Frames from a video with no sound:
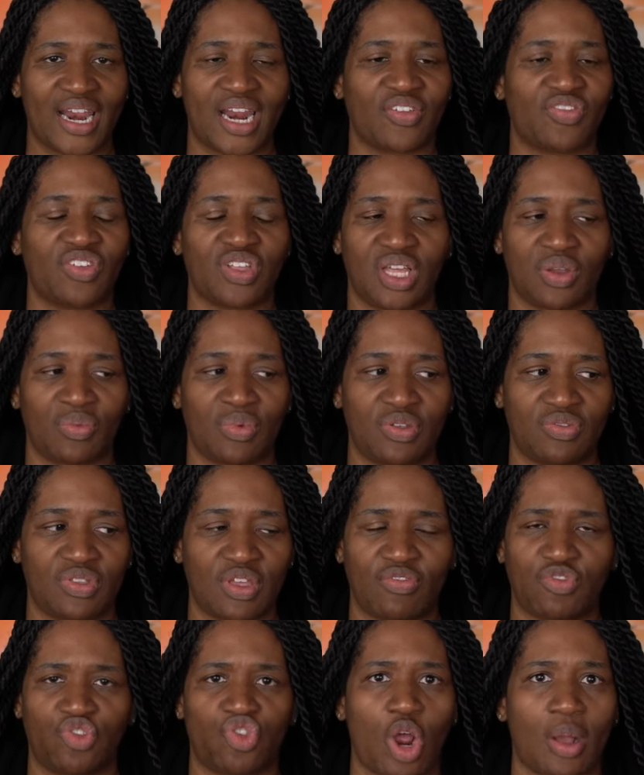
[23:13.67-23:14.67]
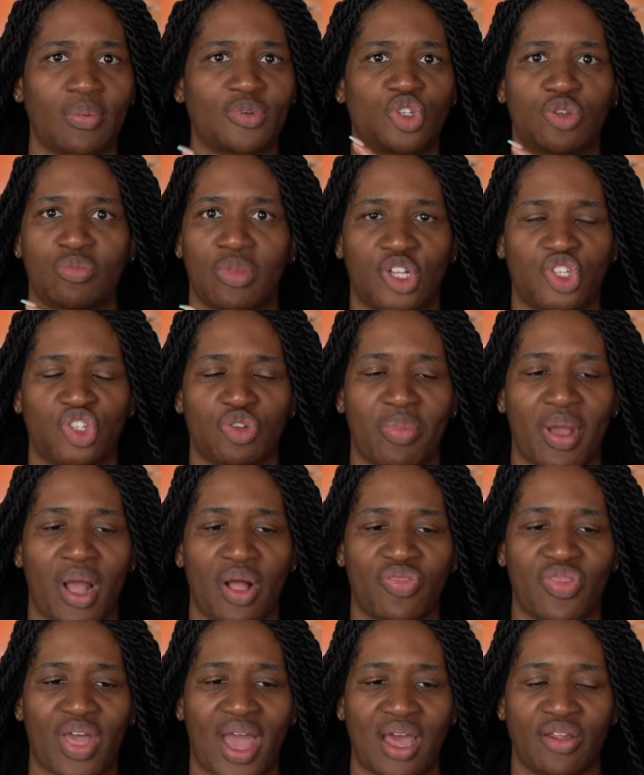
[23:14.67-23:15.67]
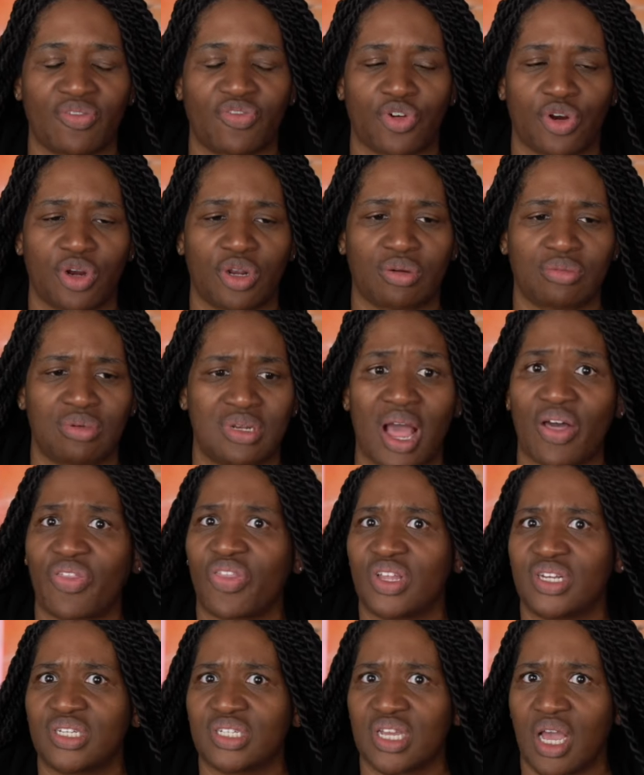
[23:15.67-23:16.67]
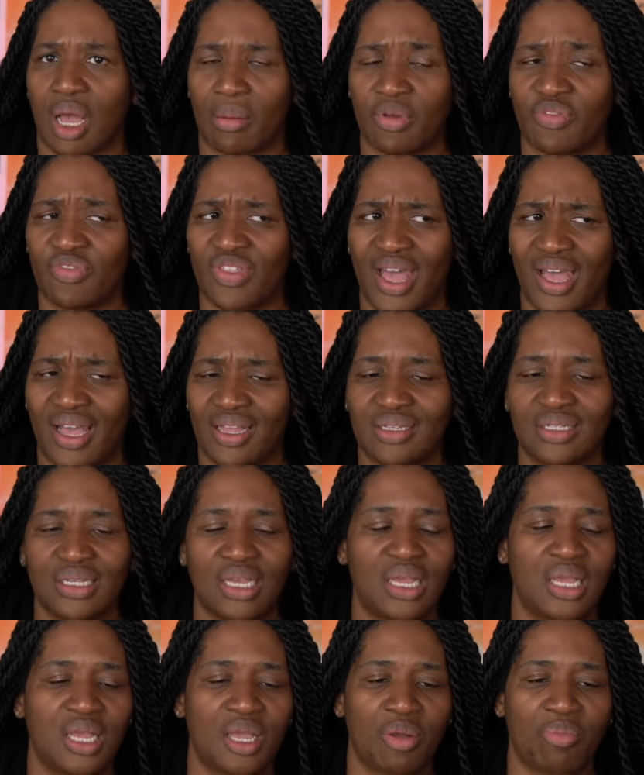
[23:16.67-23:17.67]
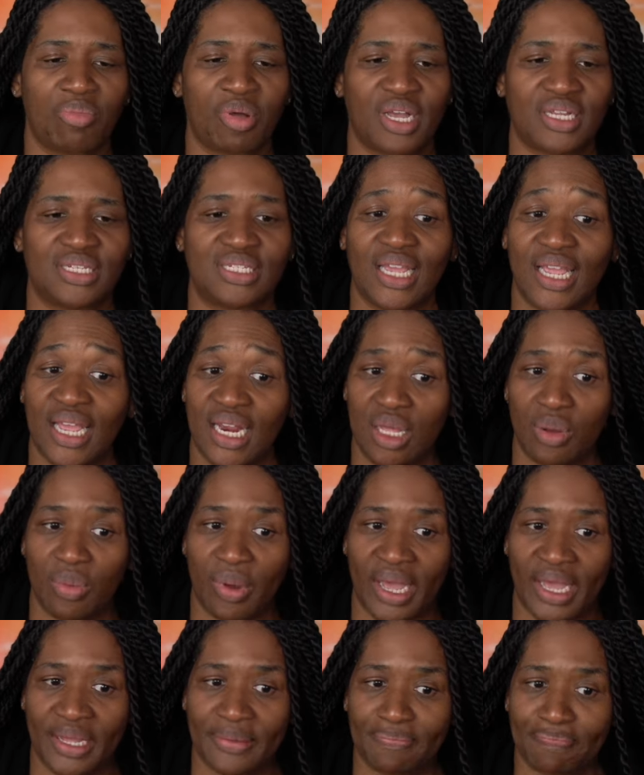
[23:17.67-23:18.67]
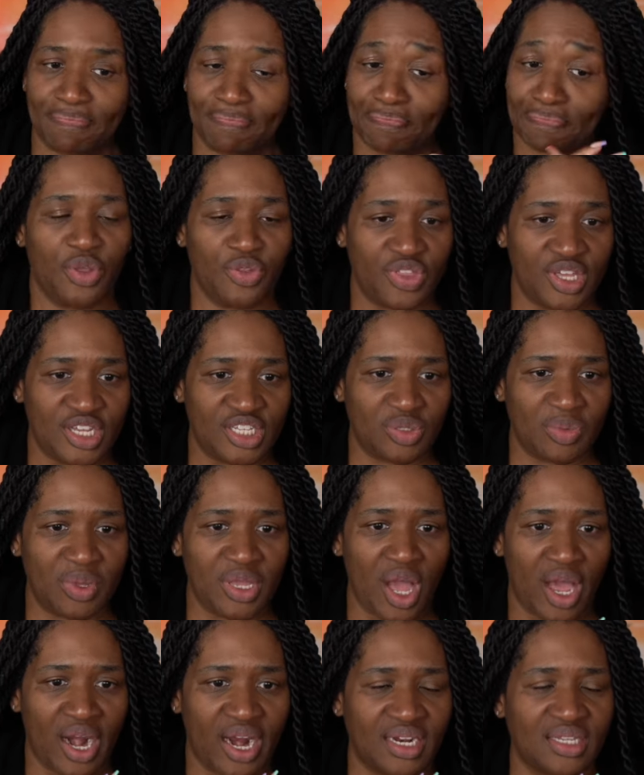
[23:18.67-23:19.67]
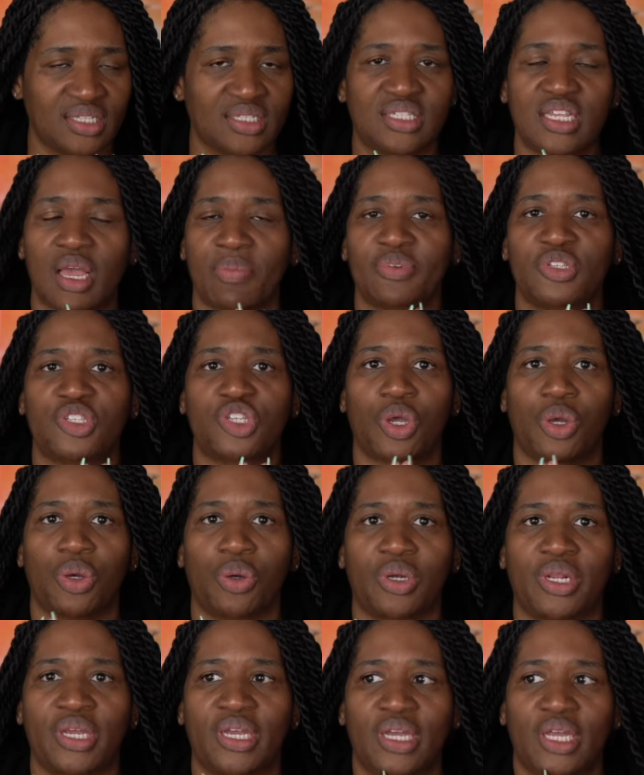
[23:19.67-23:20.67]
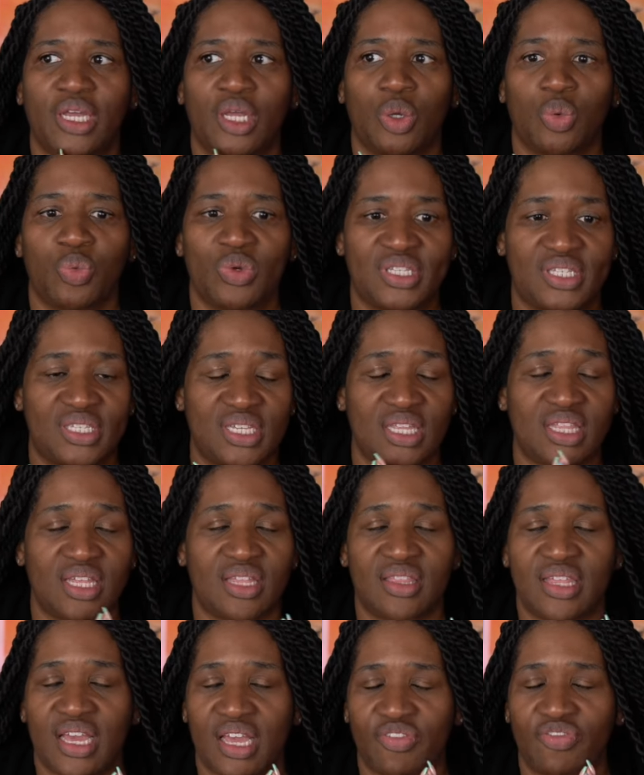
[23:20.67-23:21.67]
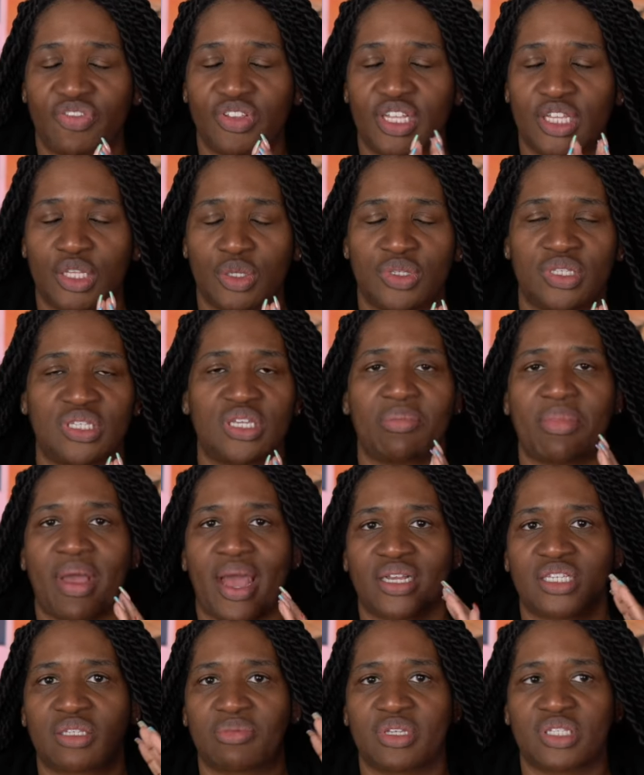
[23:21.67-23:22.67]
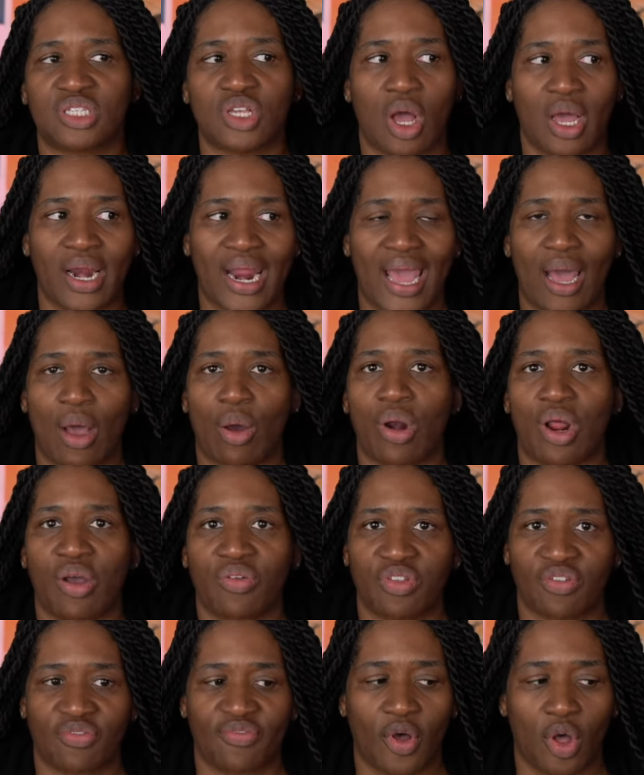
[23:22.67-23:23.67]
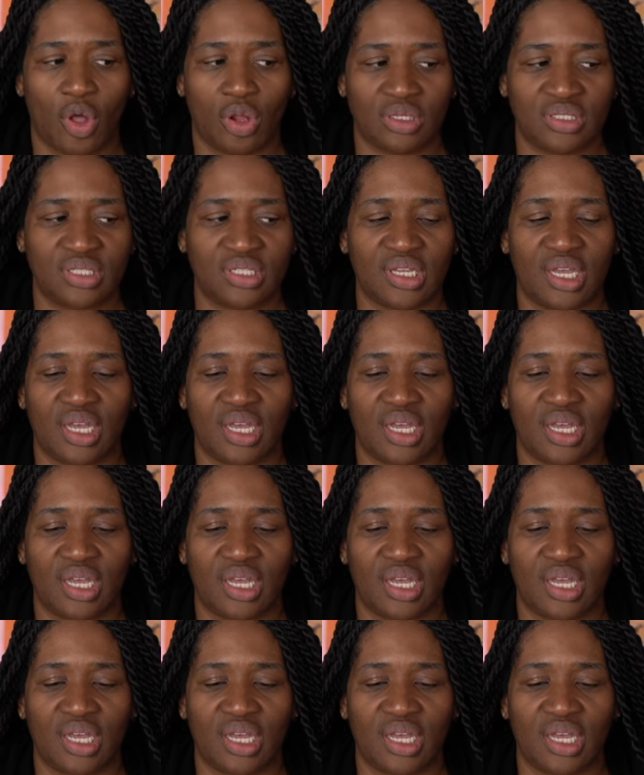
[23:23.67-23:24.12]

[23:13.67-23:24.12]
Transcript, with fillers: I feel like we, they've dropped too much about that for nothing to come of that. But anyway, two things we got out of this episode. We see that thankfully Lucy and Maximus got out of the vault.